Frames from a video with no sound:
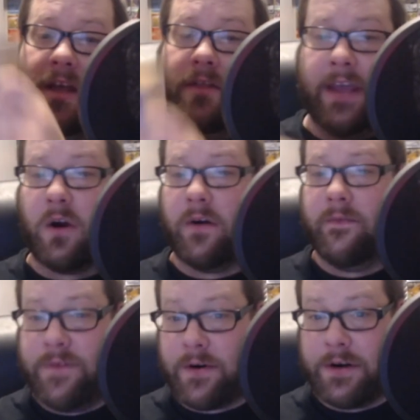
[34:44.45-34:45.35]
They are
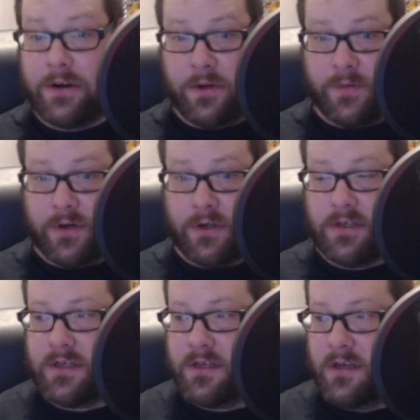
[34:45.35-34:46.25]
very good
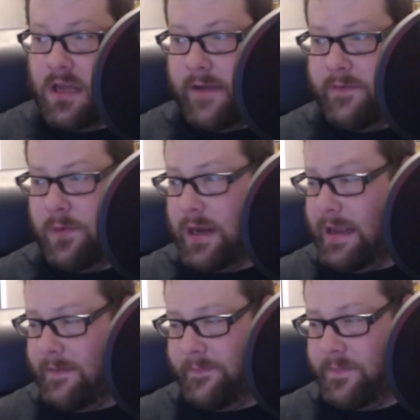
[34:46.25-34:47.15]
books. If you want
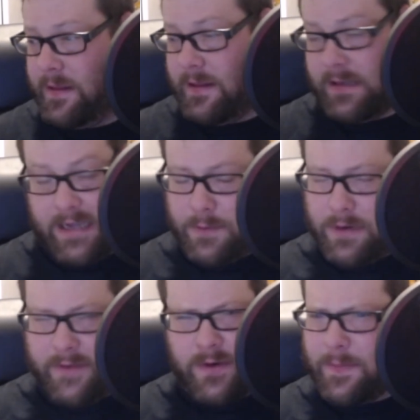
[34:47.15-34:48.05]
to, I would
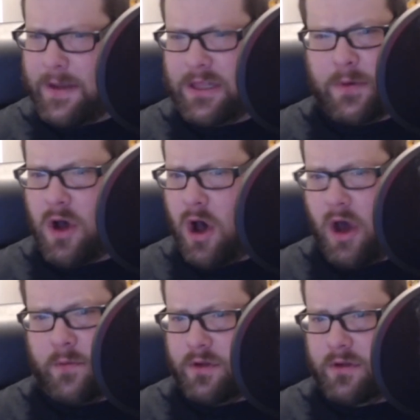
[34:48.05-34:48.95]
even recommend them on
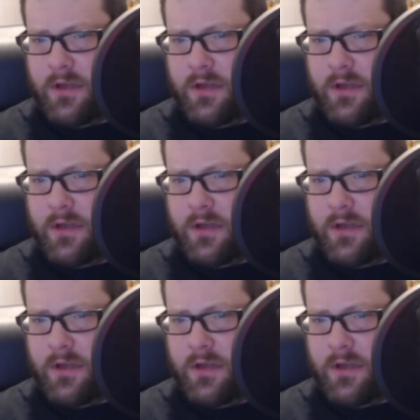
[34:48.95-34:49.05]
Audible.